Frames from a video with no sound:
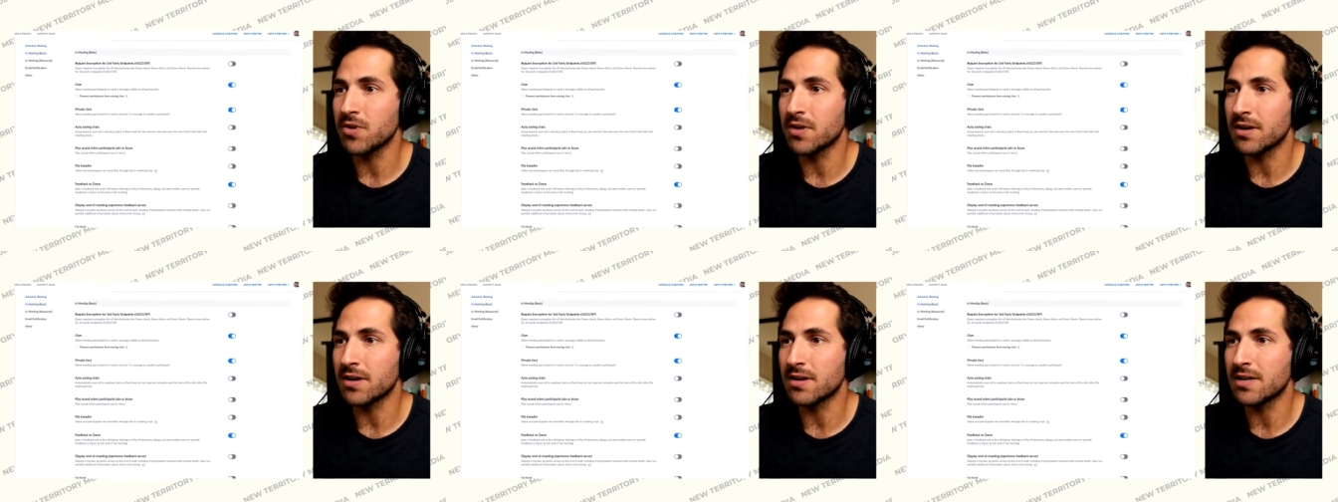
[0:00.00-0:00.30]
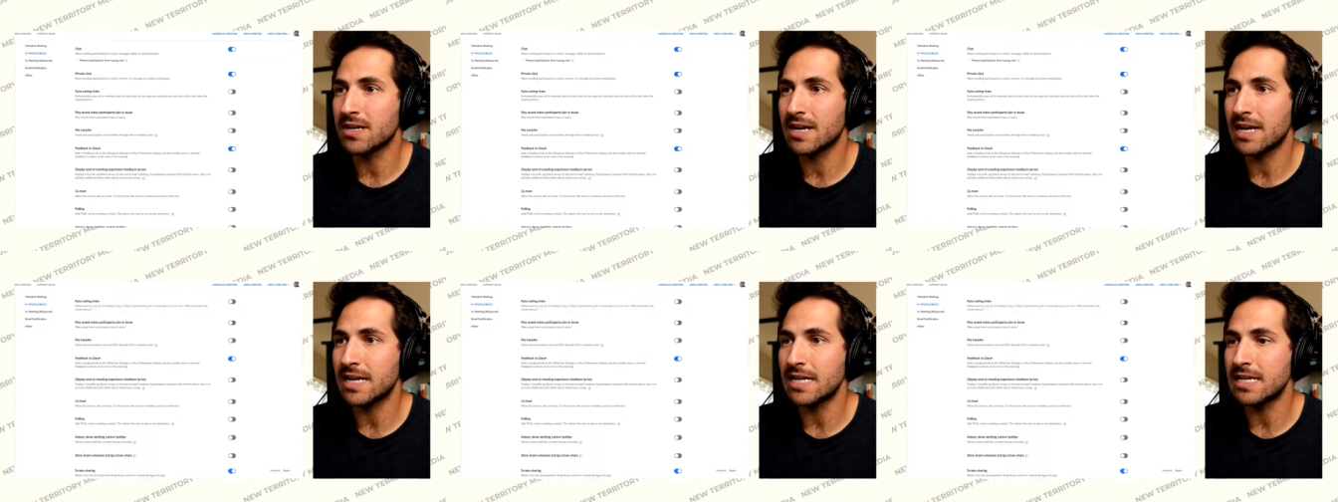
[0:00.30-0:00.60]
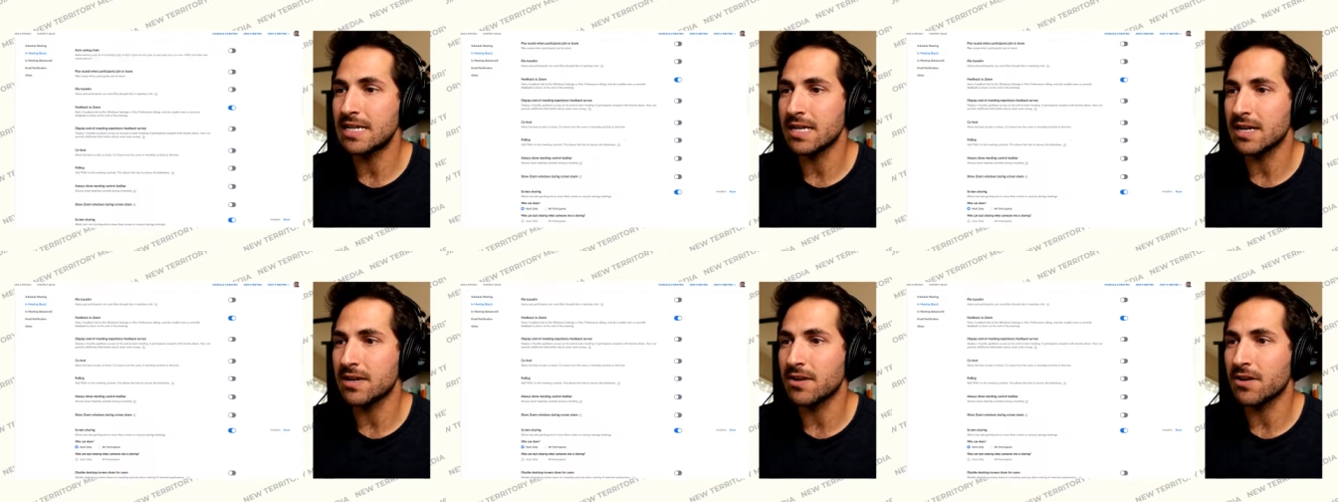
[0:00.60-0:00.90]
you can kind of
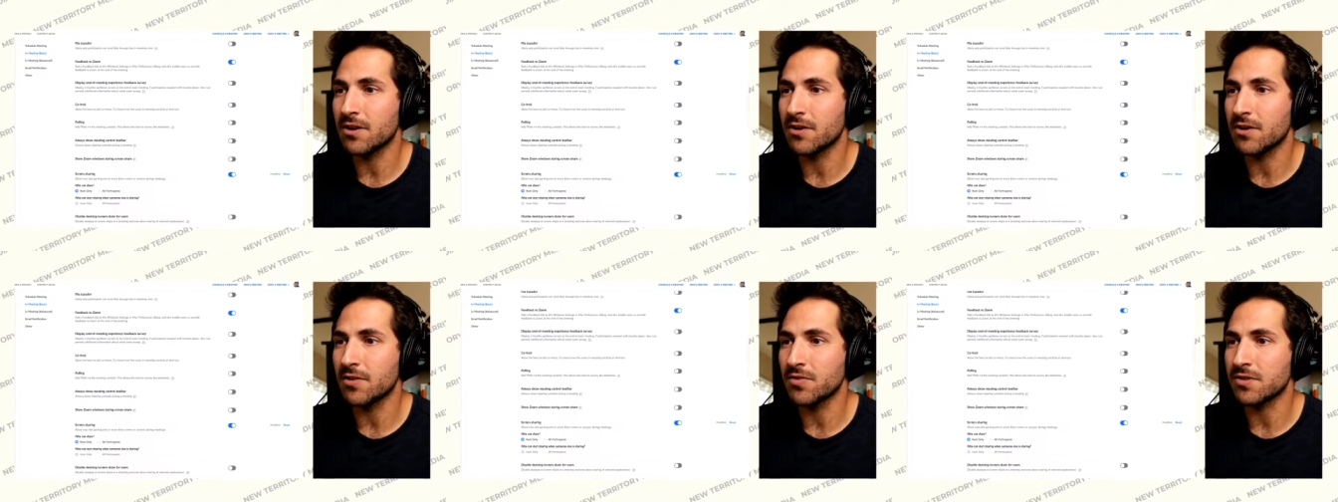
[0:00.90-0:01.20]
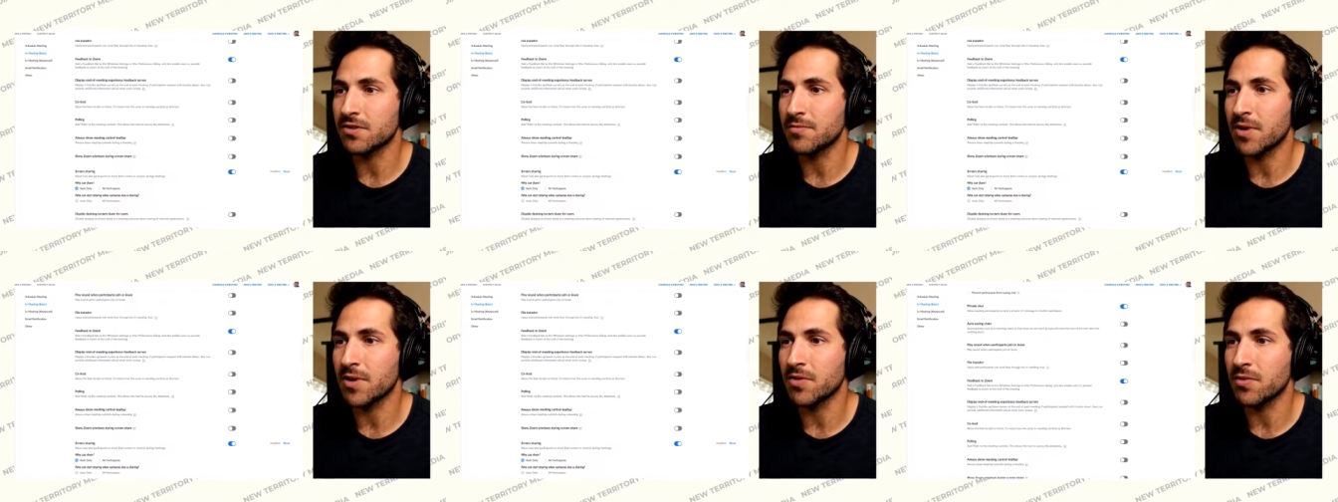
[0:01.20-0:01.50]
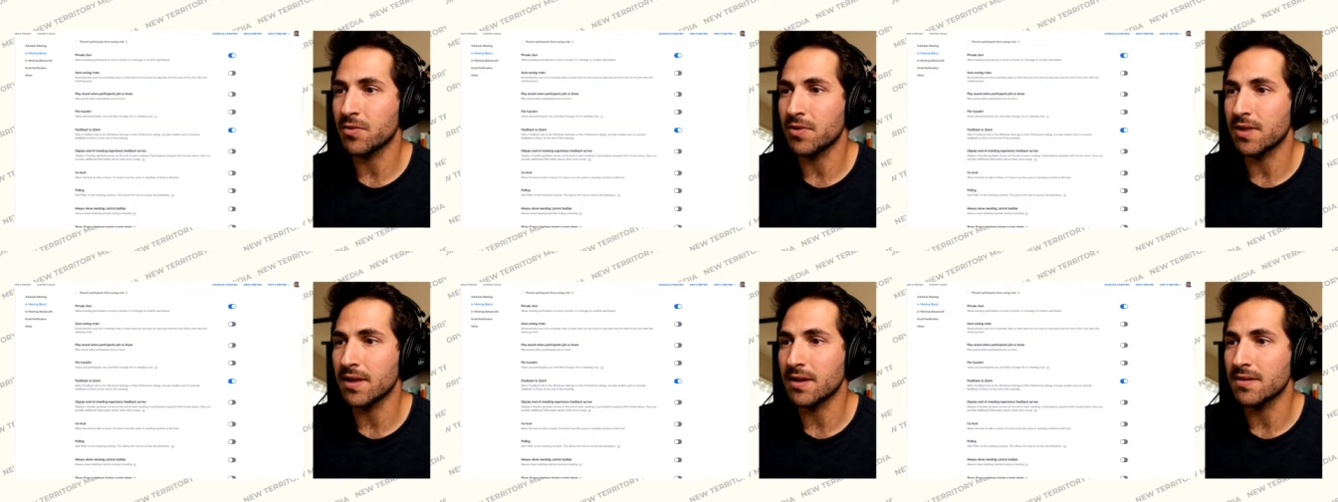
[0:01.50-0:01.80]
dig in here, and there's some
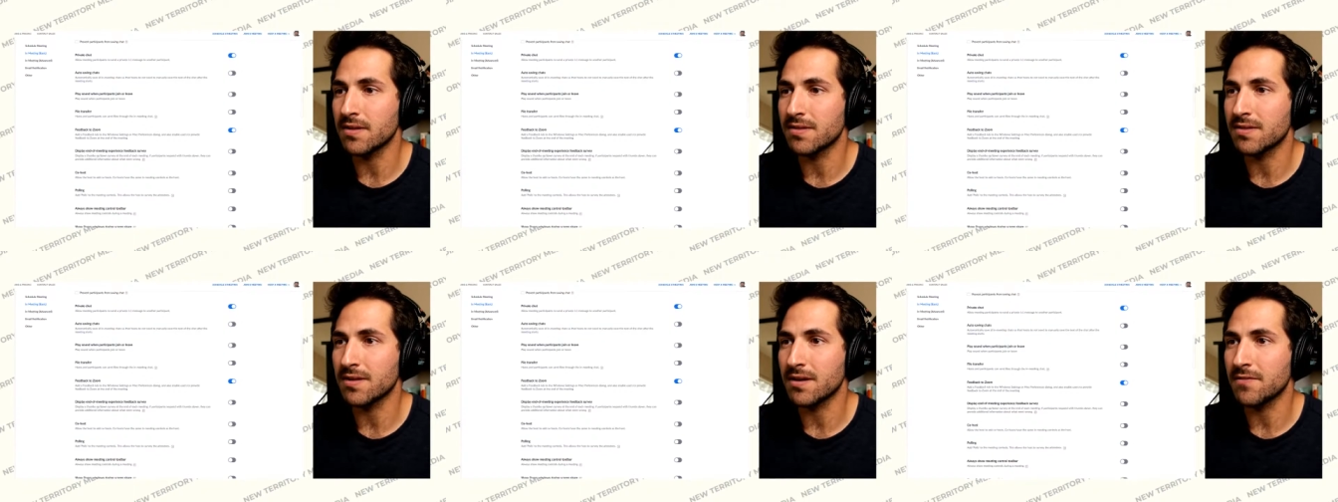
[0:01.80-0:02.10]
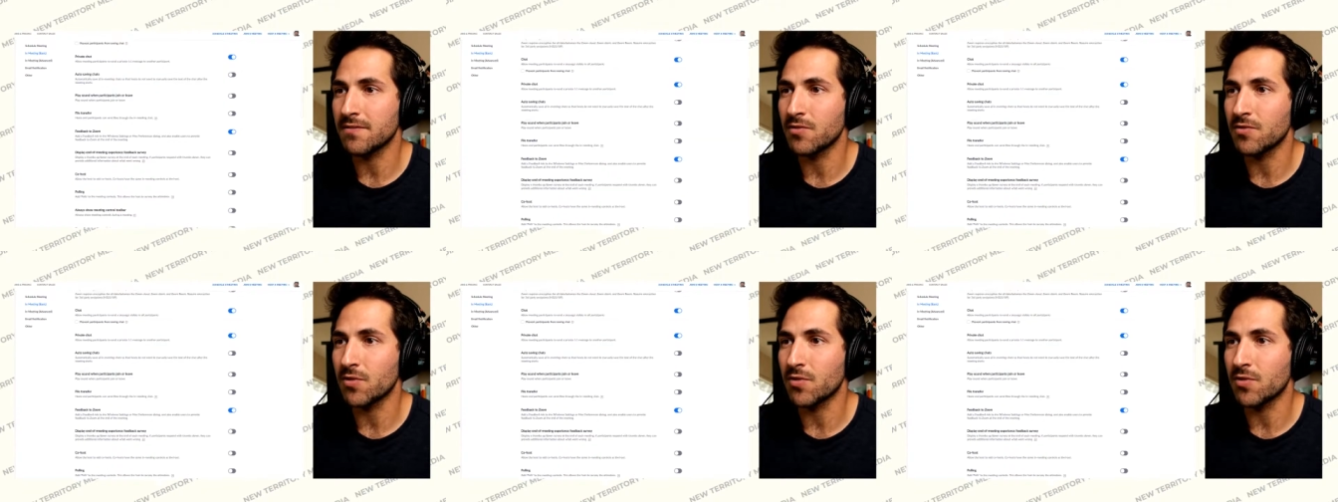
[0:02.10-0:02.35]
other things if